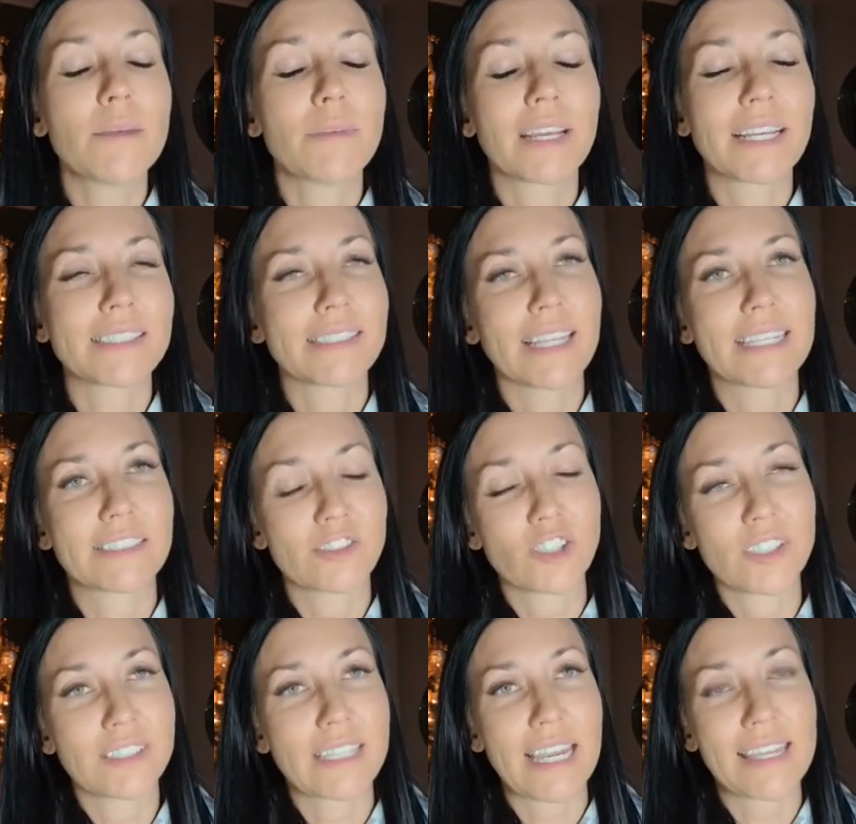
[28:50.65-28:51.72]
Because let's
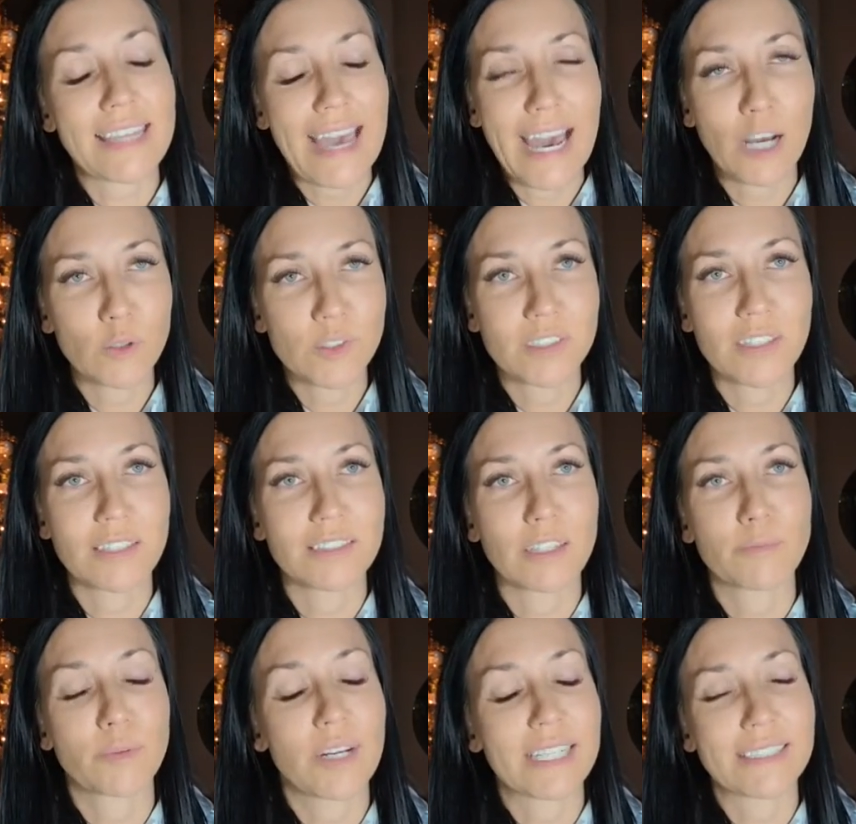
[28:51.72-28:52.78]
just say the house
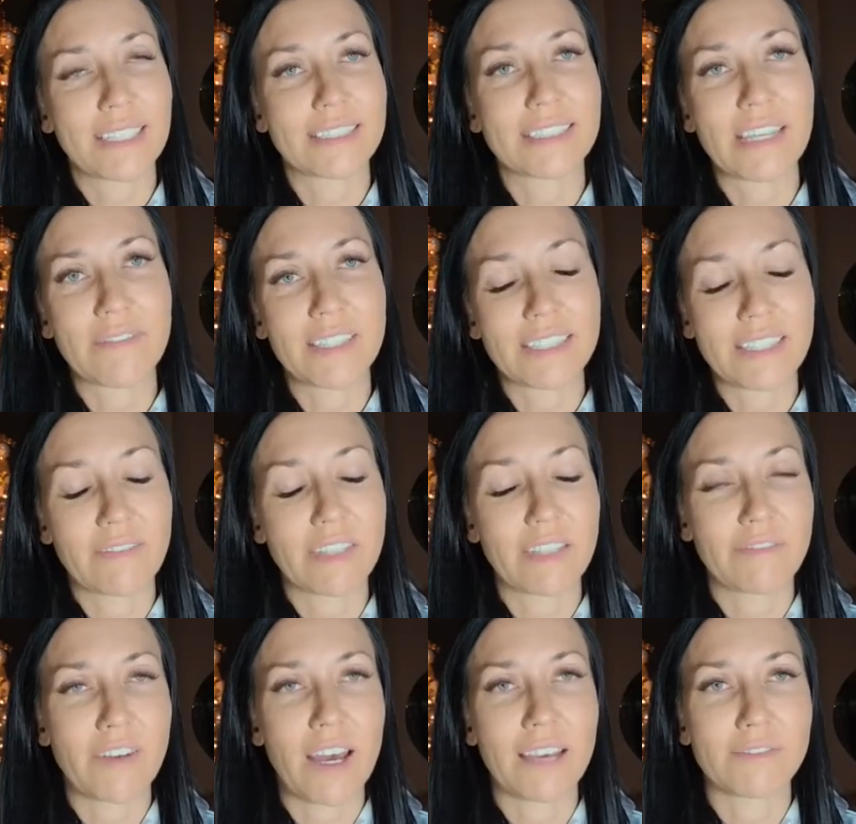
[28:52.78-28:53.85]
doesn't appraise at
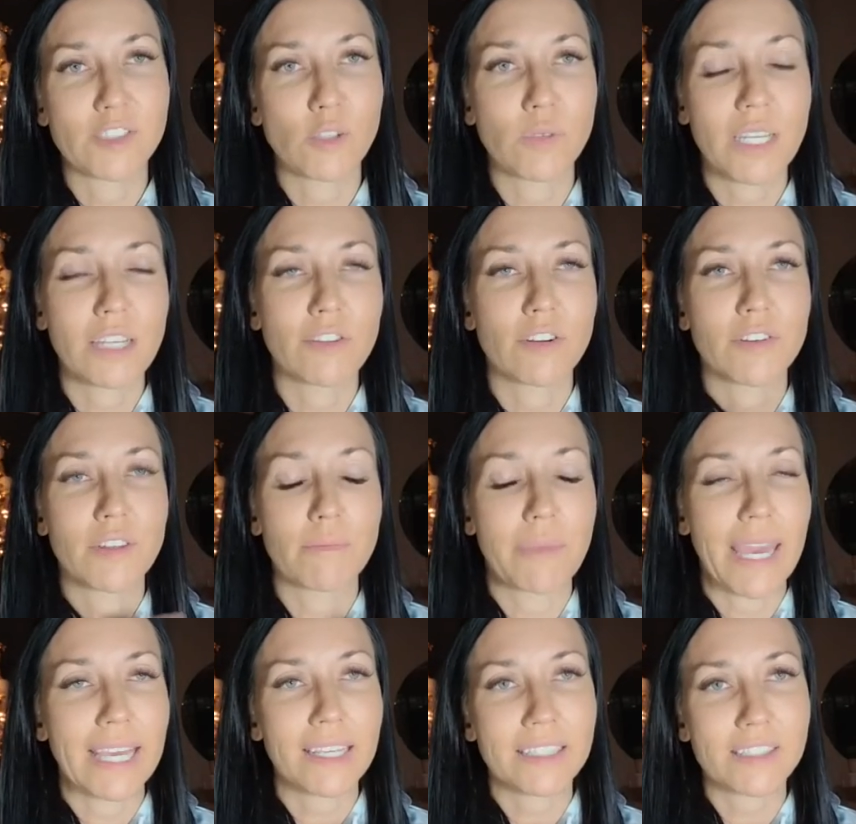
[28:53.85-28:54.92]
$775,000. So either the
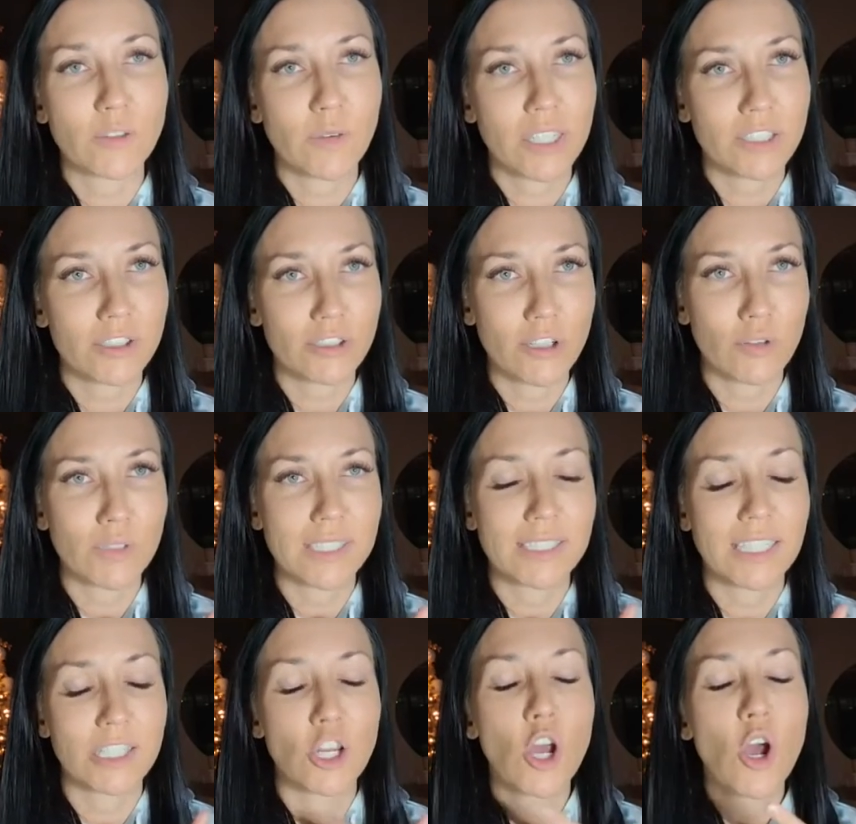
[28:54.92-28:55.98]
bank is going to
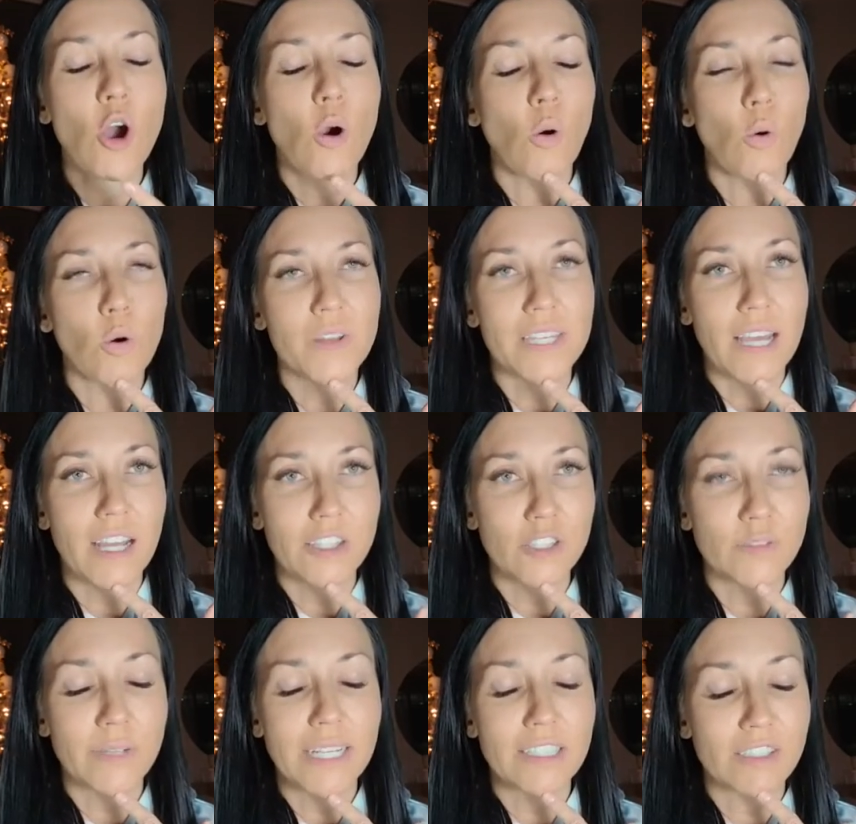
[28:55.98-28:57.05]
notice it or the
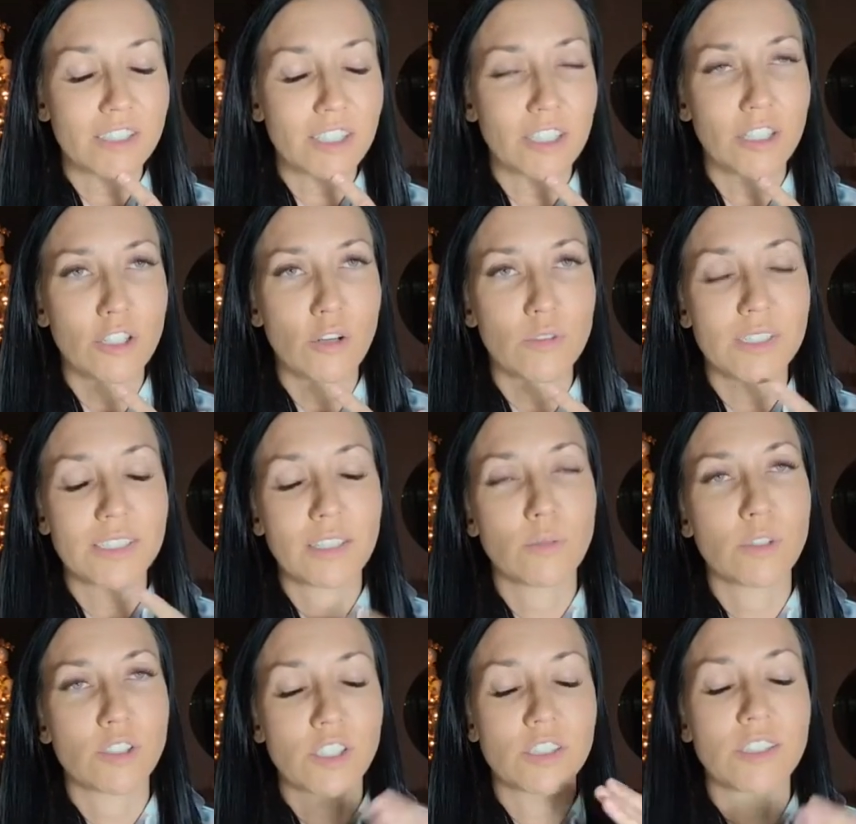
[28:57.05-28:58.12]
underwriter is going to notice
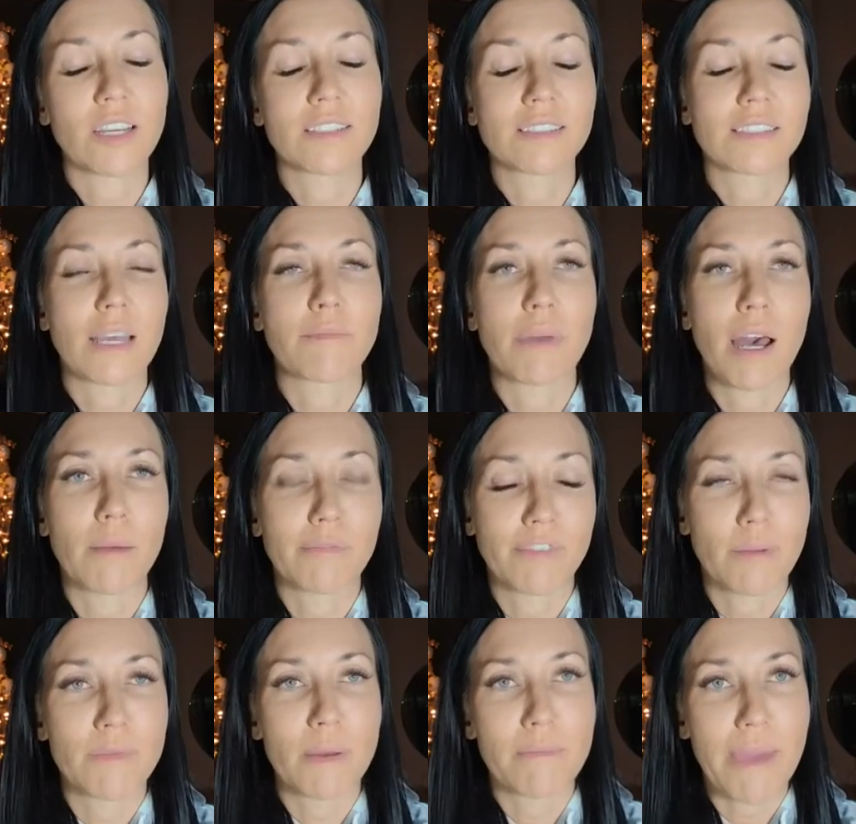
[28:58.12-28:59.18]
it, which is a step up
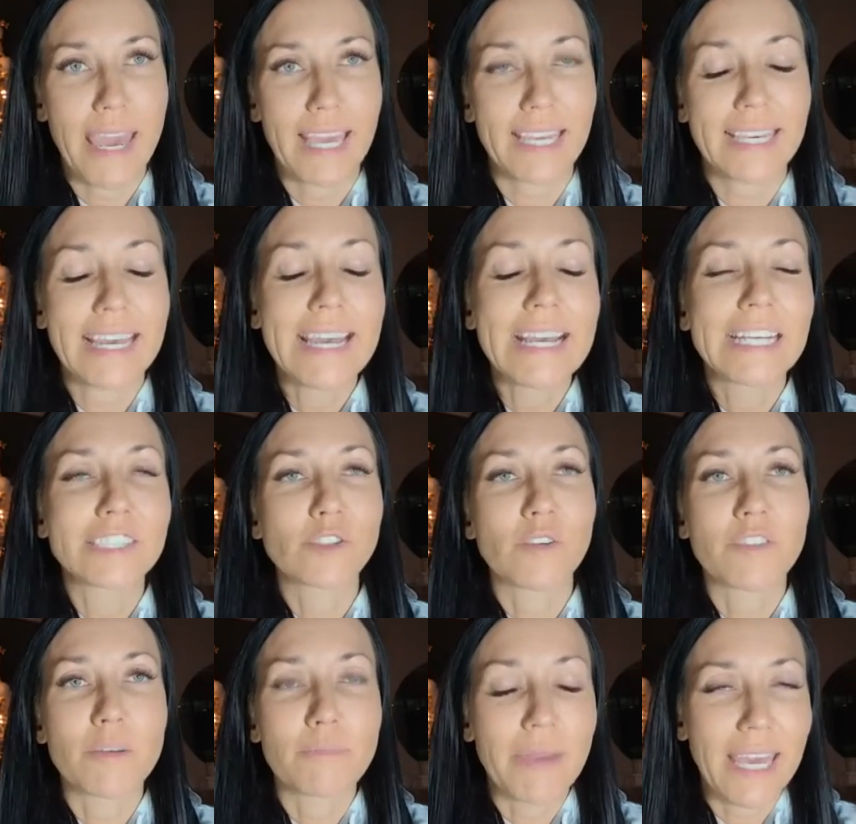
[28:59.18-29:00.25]
from the bank. So
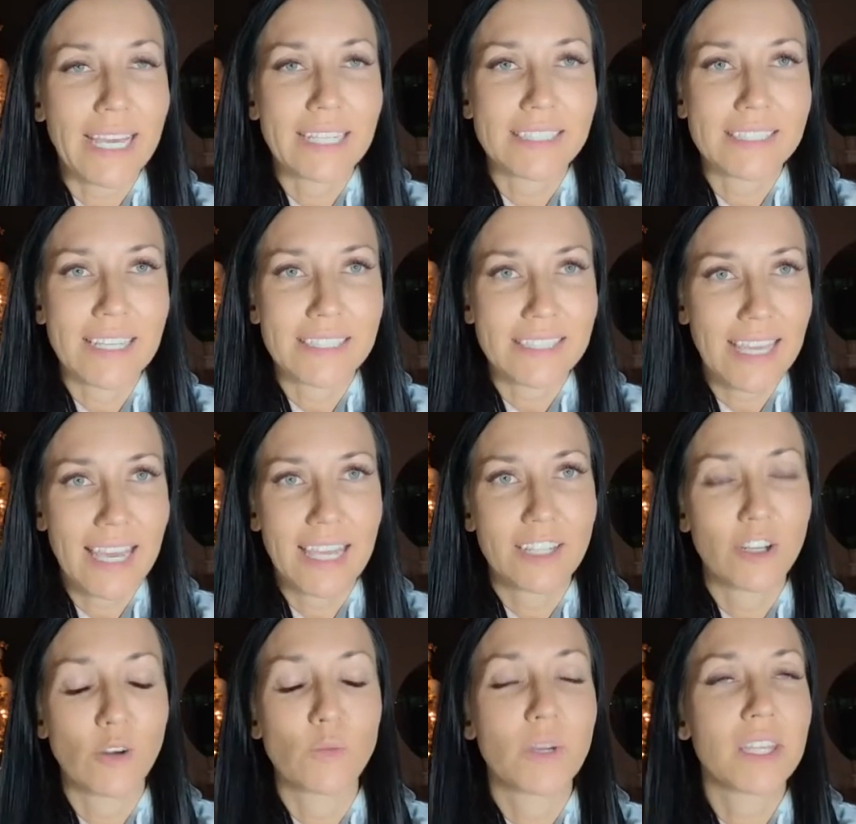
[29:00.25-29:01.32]
if the bank says, hey,
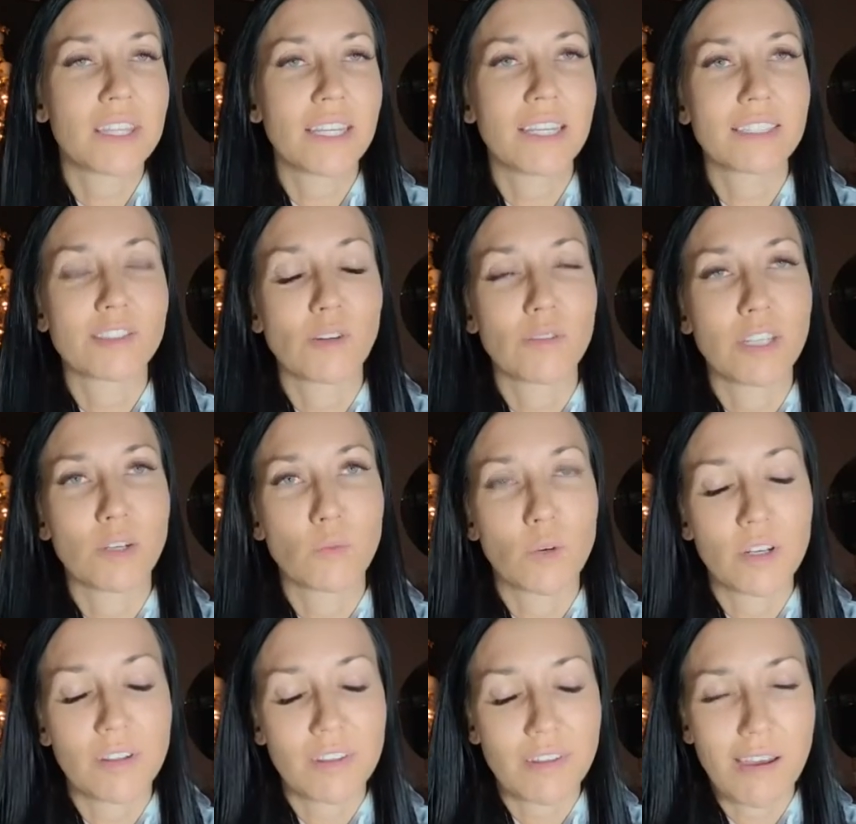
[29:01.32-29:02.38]
no, we think it's only
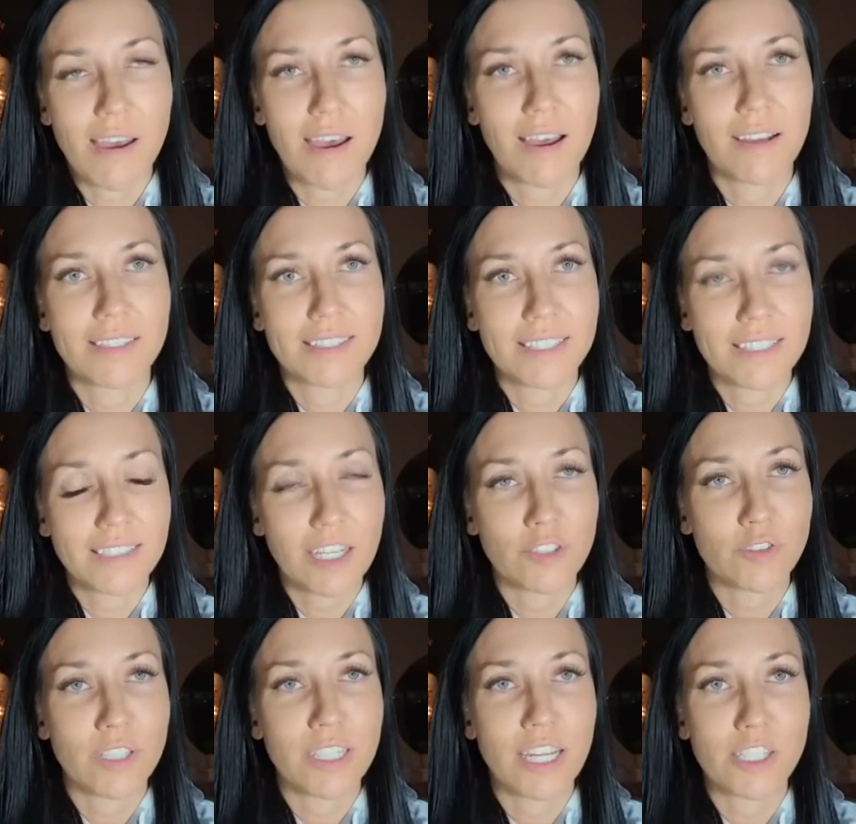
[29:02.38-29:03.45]
worth
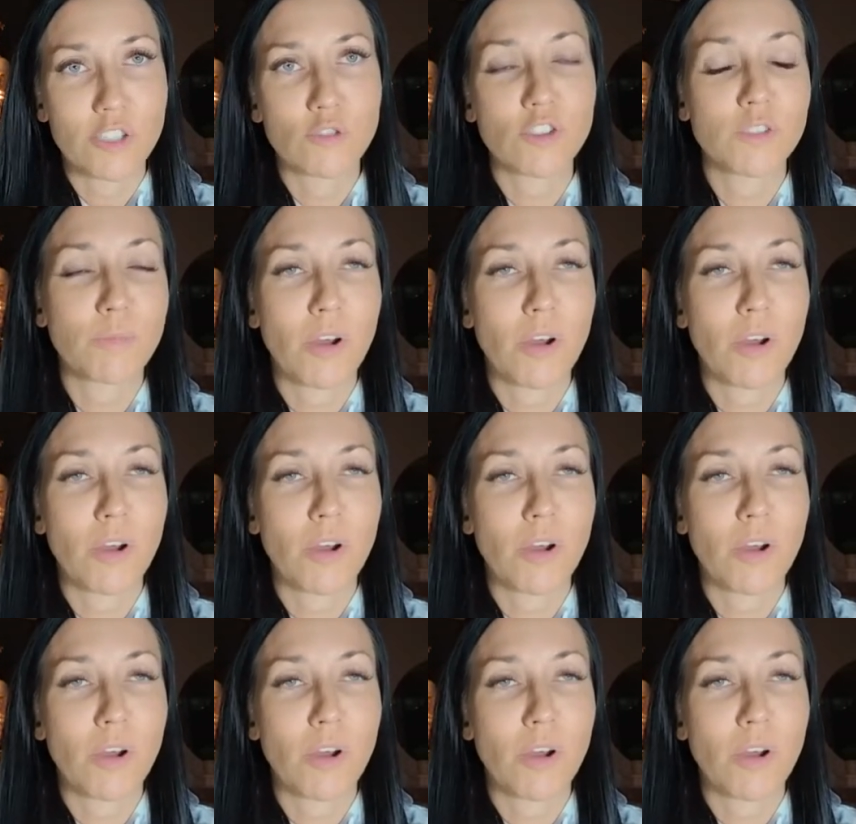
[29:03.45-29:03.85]
$600,000 and you just